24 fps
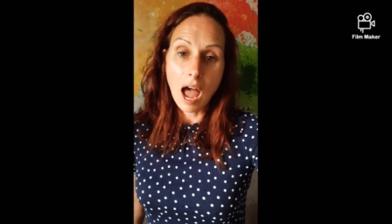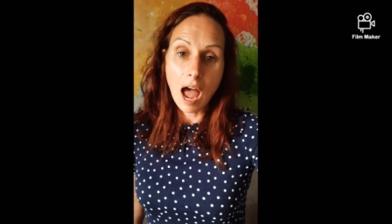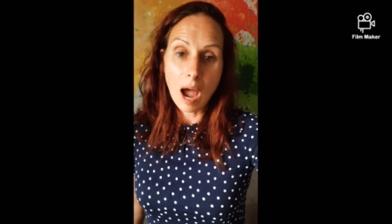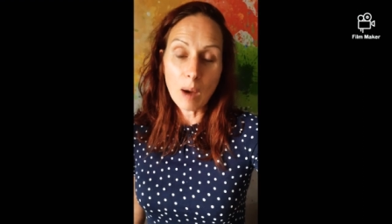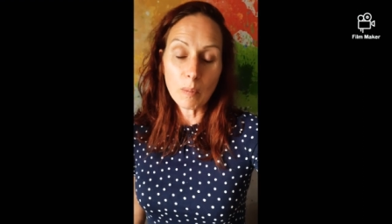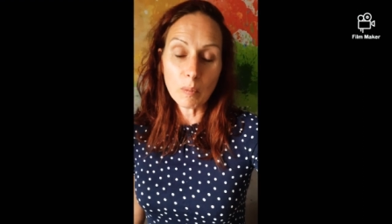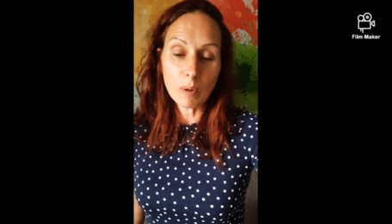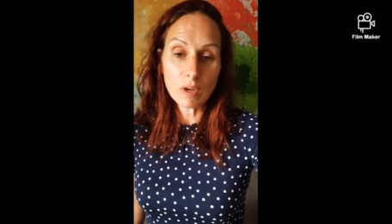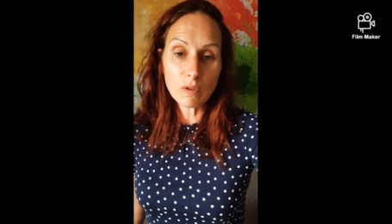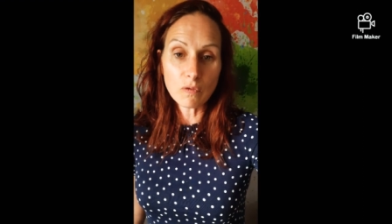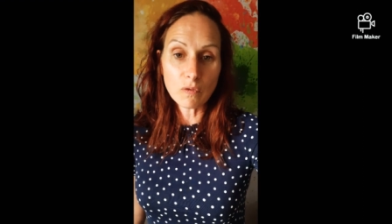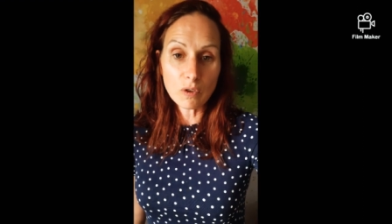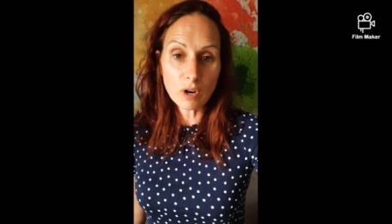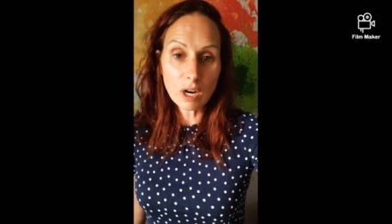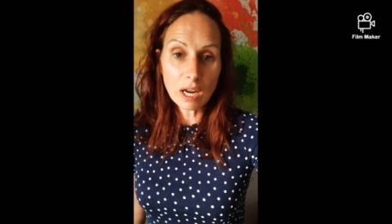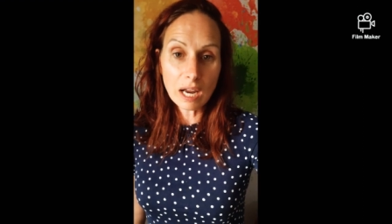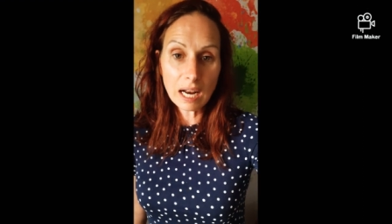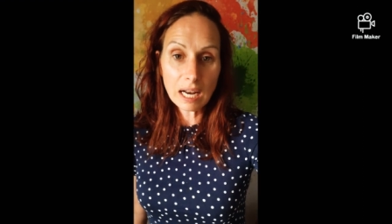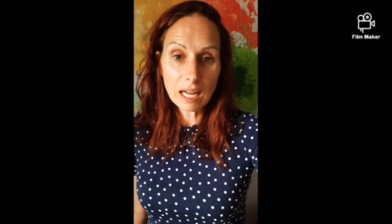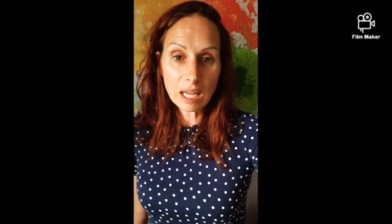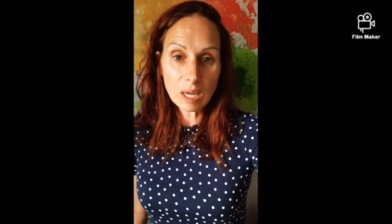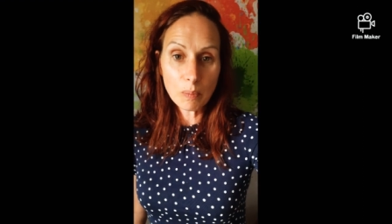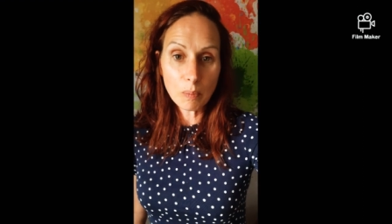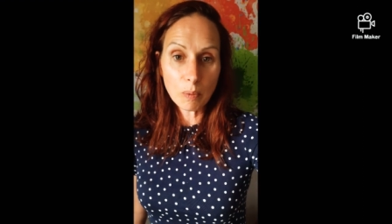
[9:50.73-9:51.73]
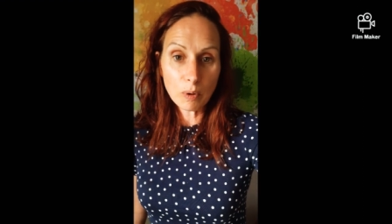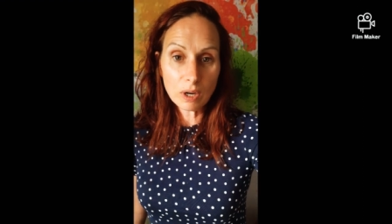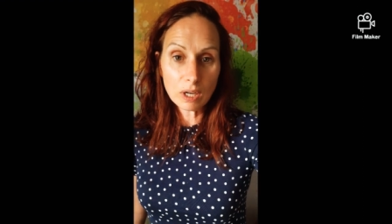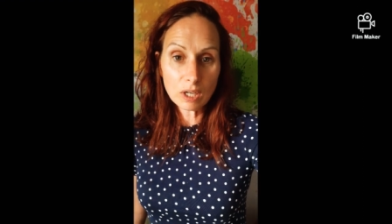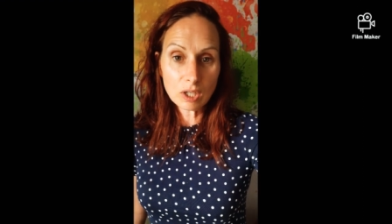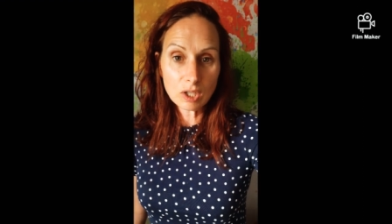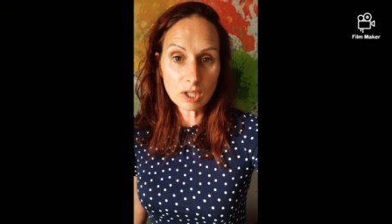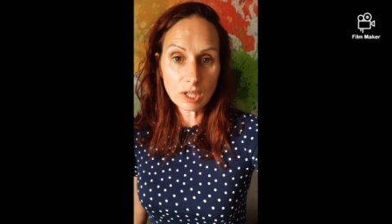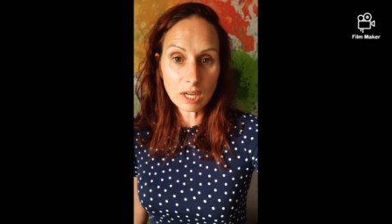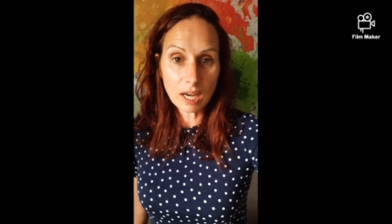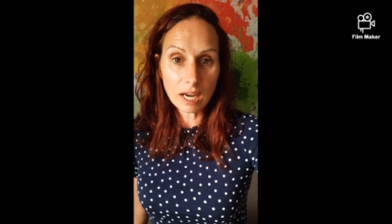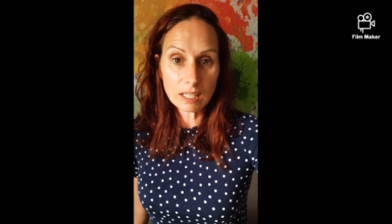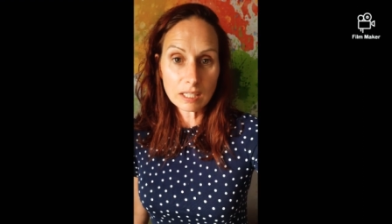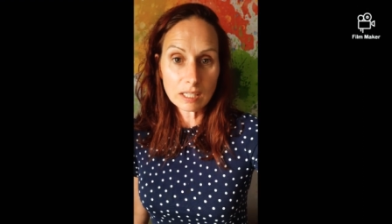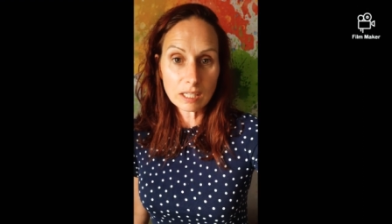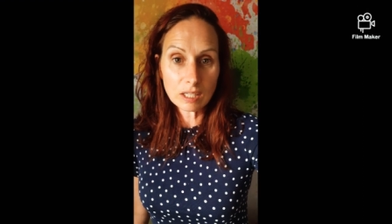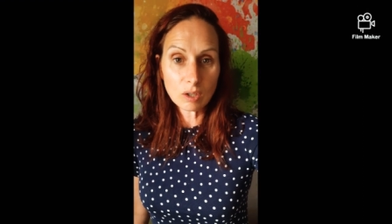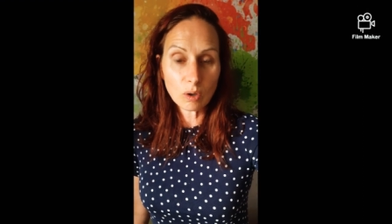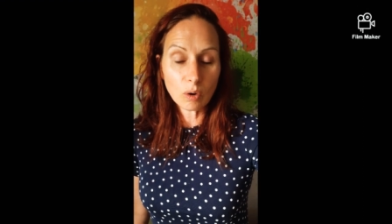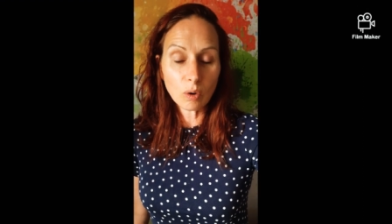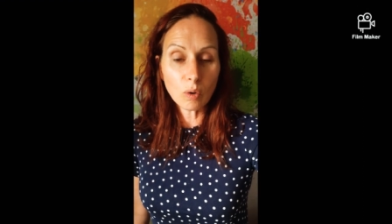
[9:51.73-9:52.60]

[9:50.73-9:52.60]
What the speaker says: And we've really appreciated